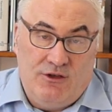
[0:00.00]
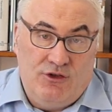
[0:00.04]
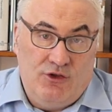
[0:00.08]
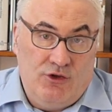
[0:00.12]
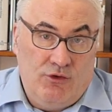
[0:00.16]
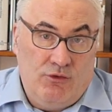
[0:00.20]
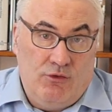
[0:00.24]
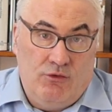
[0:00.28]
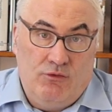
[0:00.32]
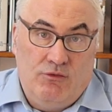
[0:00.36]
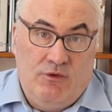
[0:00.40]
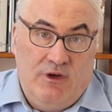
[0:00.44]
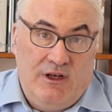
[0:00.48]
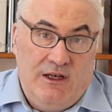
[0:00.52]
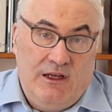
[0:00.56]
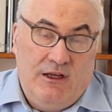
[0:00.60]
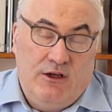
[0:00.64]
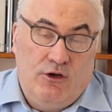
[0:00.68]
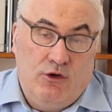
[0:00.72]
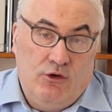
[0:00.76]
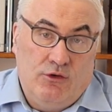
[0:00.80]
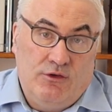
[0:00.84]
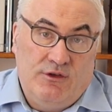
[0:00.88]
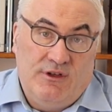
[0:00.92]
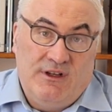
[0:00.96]
do a really
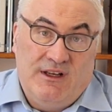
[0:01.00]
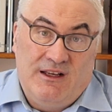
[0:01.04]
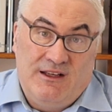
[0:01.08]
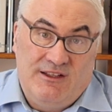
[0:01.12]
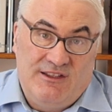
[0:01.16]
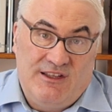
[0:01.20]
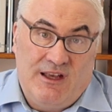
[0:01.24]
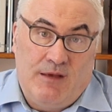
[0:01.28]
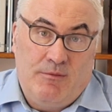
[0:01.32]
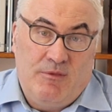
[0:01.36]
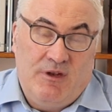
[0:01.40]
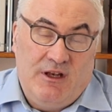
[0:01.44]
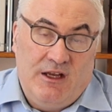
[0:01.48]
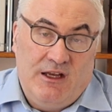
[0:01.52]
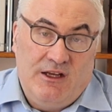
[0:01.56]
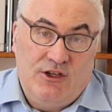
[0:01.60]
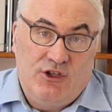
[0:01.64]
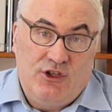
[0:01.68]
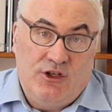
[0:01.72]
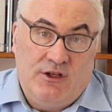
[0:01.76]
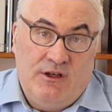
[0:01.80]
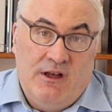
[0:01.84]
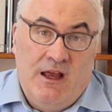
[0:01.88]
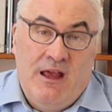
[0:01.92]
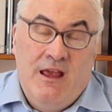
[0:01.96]
good
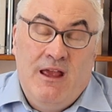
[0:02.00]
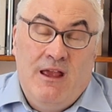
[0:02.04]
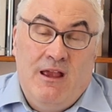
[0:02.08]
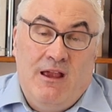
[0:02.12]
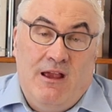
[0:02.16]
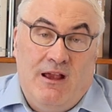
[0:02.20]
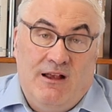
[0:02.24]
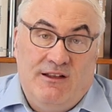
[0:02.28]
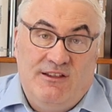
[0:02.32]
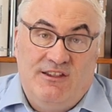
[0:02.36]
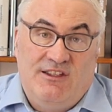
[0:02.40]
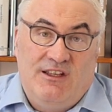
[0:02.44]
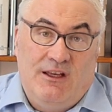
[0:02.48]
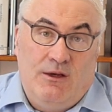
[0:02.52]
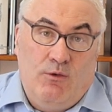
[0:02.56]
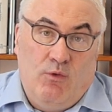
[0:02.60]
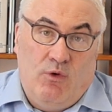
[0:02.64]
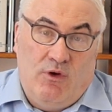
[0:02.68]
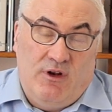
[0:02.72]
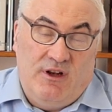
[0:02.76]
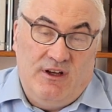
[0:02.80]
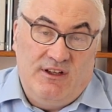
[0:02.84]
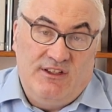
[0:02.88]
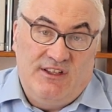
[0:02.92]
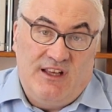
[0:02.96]
examination and see
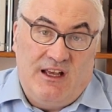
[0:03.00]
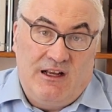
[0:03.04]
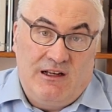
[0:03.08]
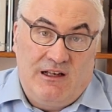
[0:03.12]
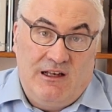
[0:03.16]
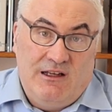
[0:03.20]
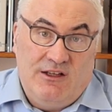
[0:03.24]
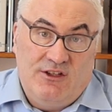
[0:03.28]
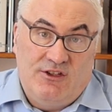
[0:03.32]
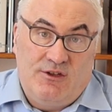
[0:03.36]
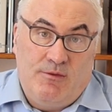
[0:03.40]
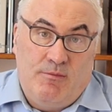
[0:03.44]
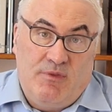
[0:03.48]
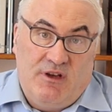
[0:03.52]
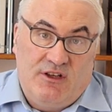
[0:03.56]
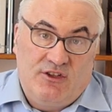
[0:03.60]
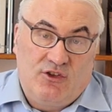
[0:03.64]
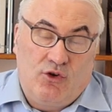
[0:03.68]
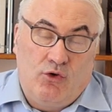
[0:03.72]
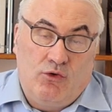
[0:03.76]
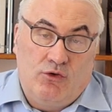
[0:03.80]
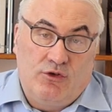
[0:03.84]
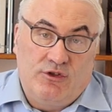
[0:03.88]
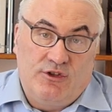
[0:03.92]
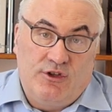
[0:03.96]
what exactly is the
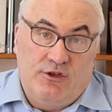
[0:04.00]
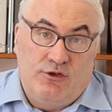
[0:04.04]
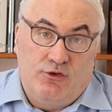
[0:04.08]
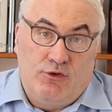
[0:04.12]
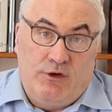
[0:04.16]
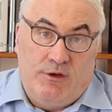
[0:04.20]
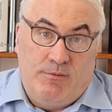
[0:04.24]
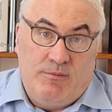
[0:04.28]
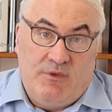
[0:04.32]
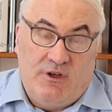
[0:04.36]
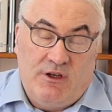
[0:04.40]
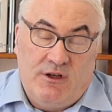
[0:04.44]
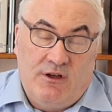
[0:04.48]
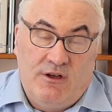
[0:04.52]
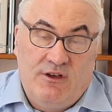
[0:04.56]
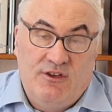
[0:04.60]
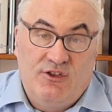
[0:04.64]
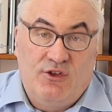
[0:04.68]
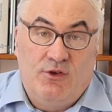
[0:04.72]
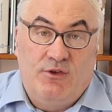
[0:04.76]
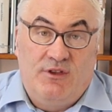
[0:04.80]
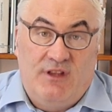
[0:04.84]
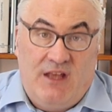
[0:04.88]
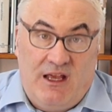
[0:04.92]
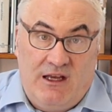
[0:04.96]
best course of treatment.
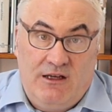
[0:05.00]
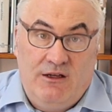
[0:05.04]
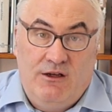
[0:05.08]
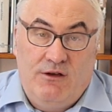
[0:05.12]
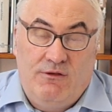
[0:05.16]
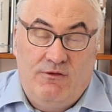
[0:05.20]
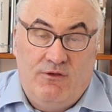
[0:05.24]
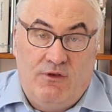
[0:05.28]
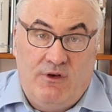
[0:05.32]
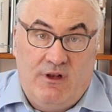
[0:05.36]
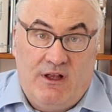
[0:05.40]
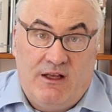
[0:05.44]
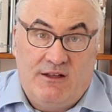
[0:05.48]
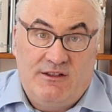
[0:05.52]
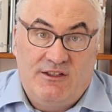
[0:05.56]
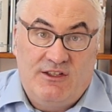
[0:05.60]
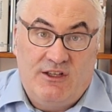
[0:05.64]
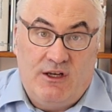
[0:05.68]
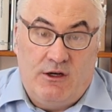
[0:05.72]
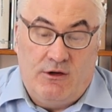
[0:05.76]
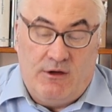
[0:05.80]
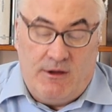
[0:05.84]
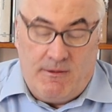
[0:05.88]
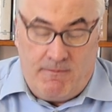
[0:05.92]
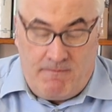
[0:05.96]
So thank you for that,
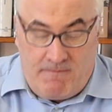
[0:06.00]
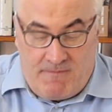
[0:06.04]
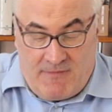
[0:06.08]
Sarah.